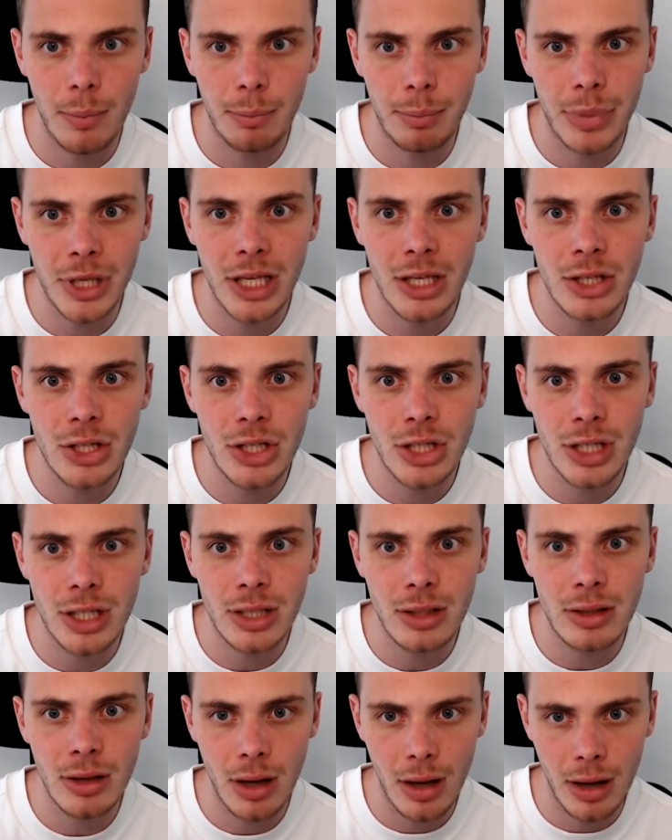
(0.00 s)

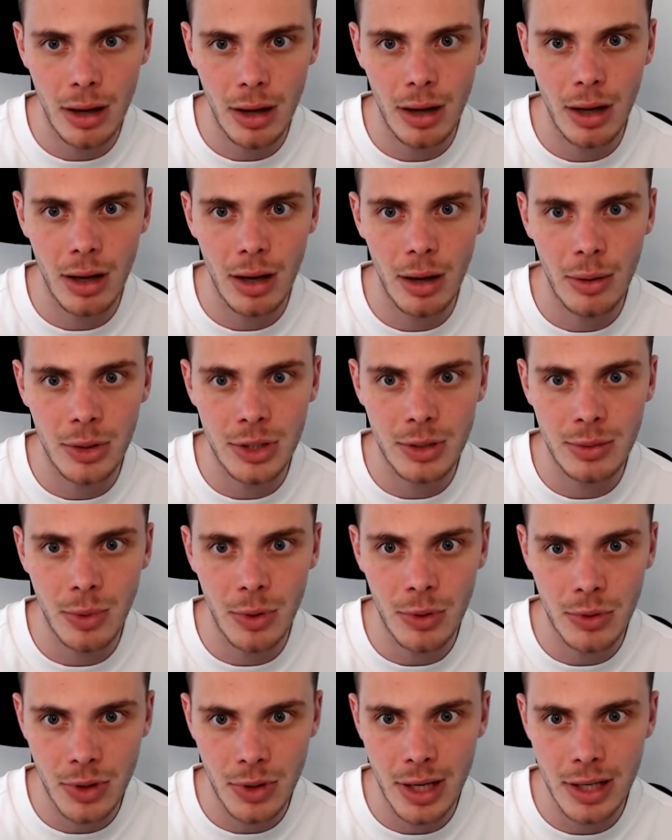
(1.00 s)
pg, which is
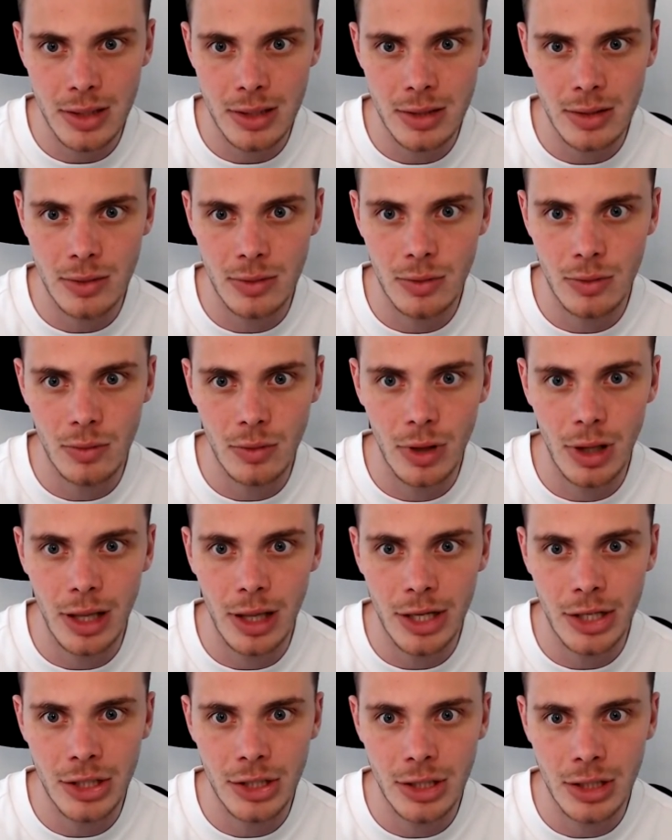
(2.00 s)
Postgres
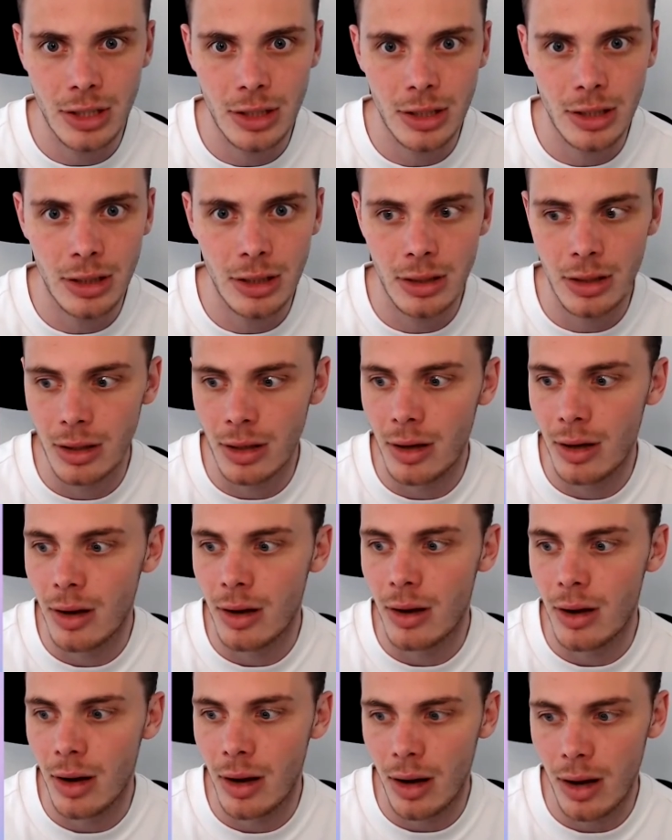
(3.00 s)
relation
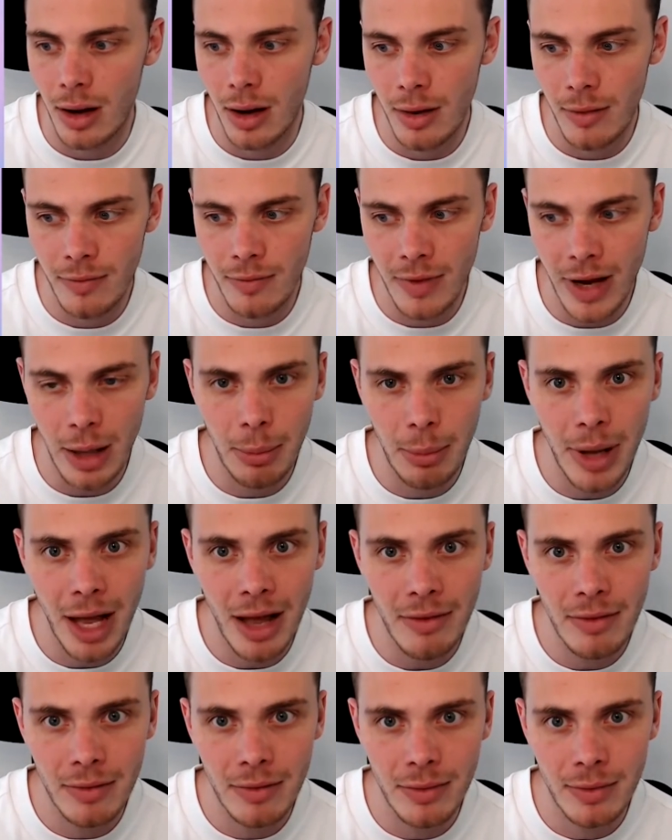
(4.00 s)
file
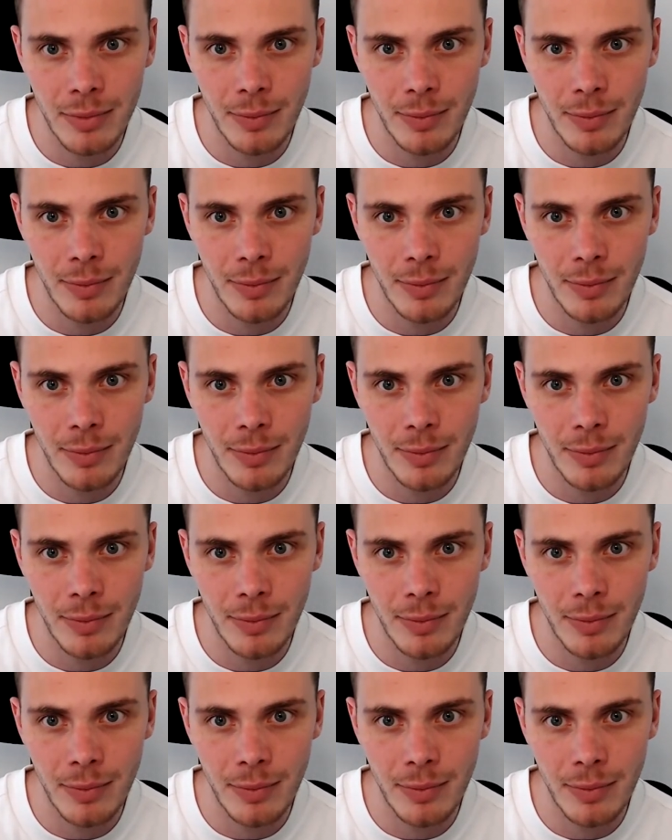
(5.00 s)
path.